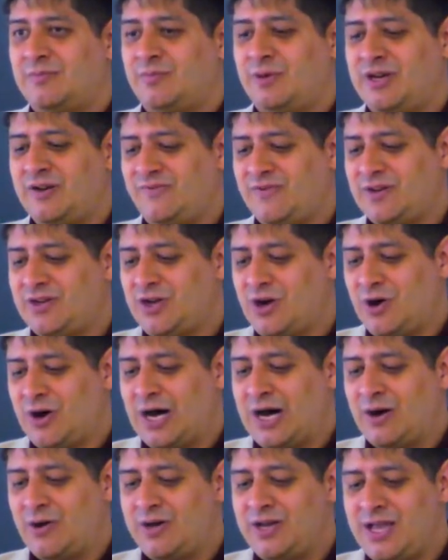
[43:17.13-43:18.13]
But if you know
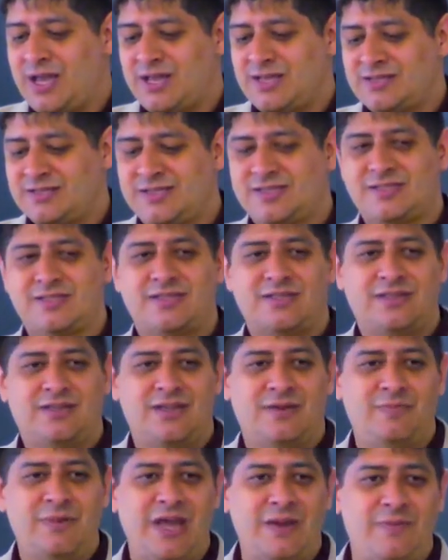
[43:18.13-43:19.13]
how it ends,
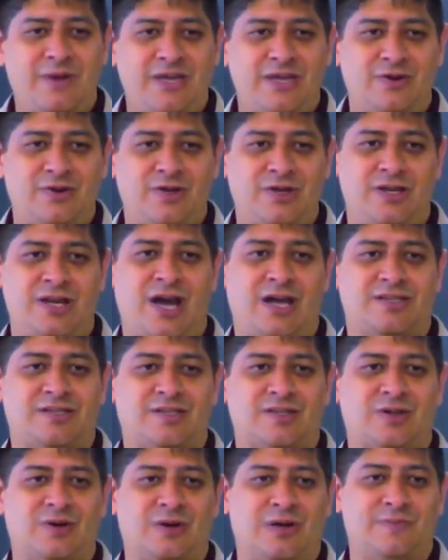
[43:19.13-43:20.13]
then maybe you're not
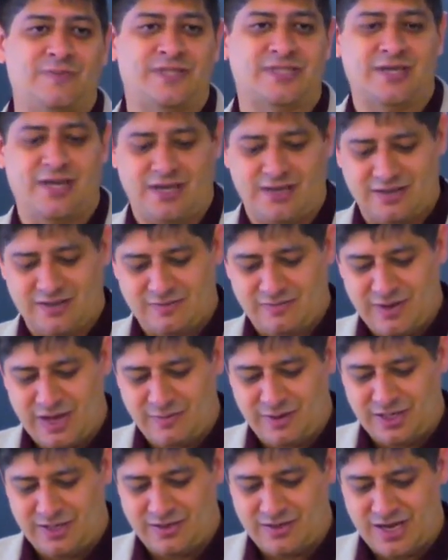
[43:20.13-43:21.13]
so upset.
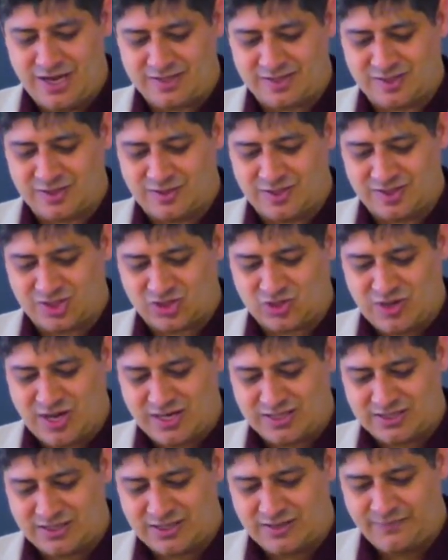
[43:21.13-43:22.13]
Maybe you're not so
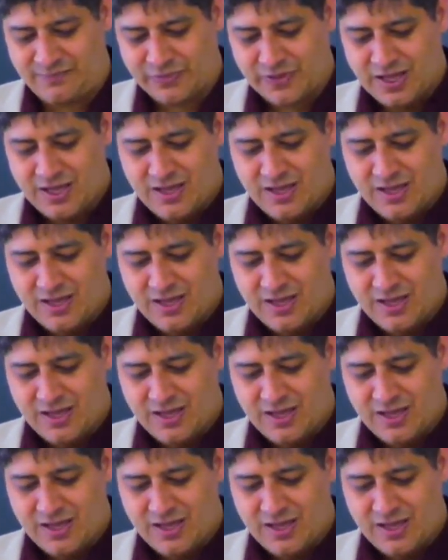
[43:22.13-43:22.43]
distracted.